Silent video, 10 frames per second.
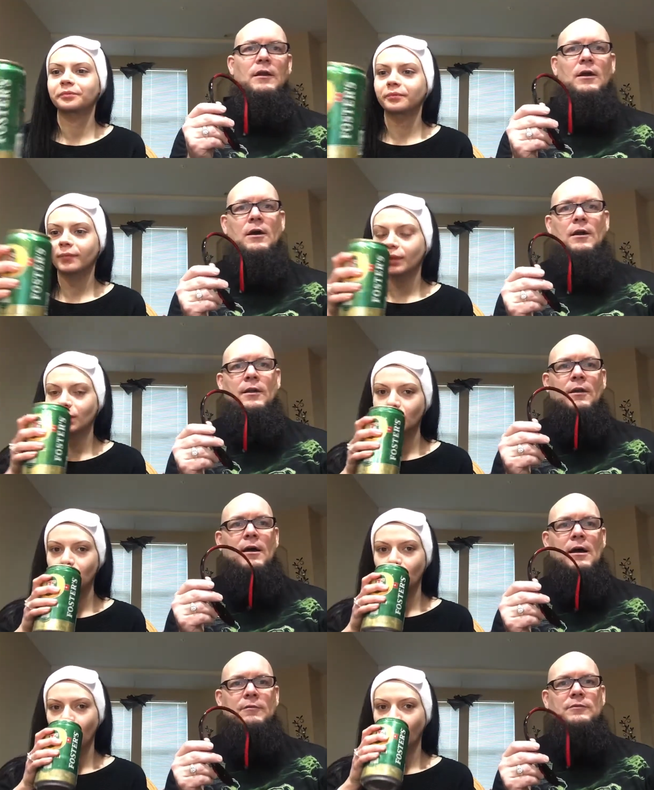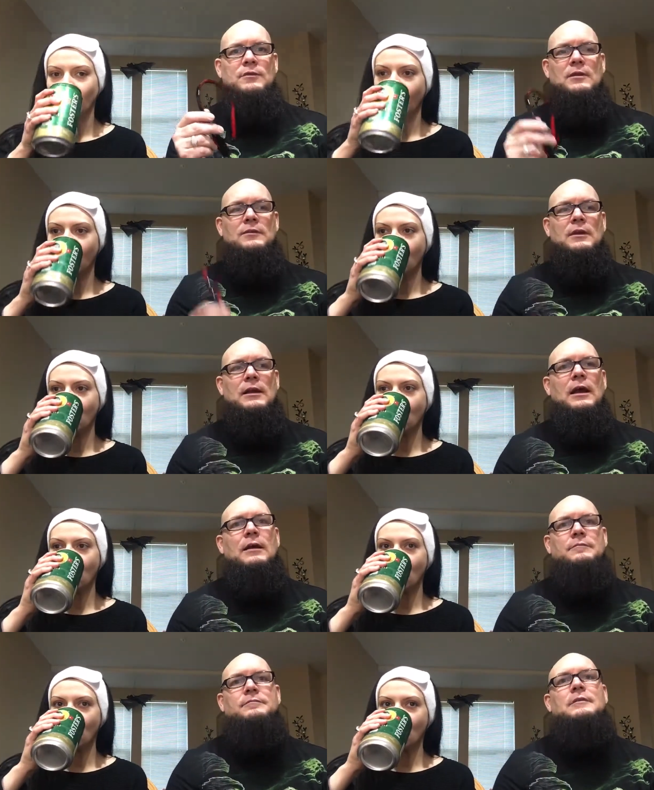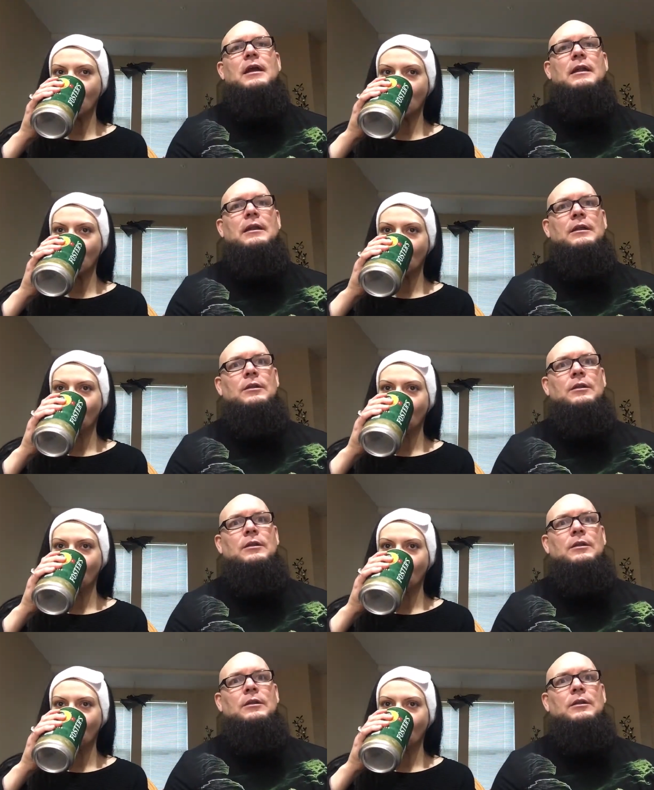Speaker 1: on and off. So I was like, oh, gotta get